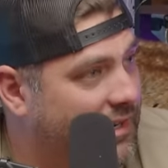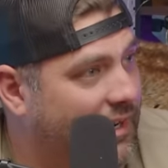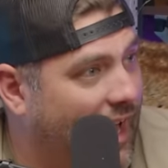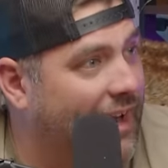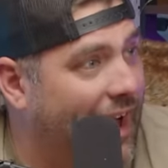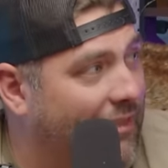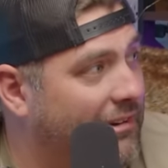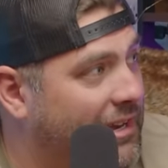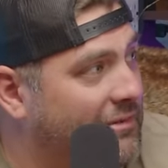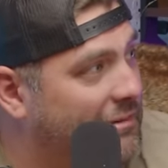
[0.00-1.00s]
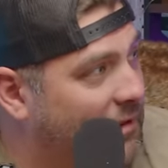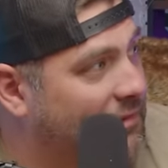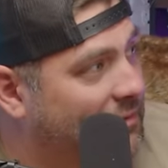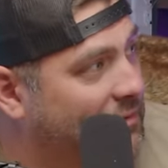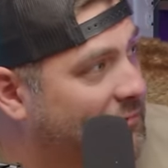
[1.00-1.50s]
Well, that's like how they're giving away
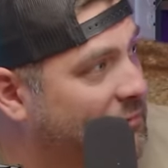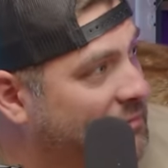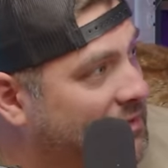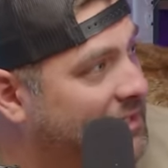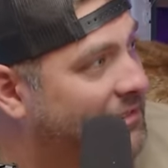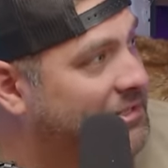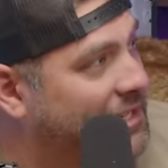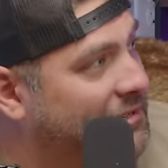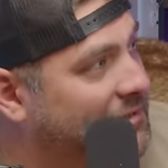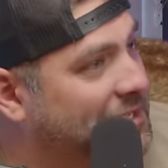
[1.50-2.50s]
$34 billion a year to the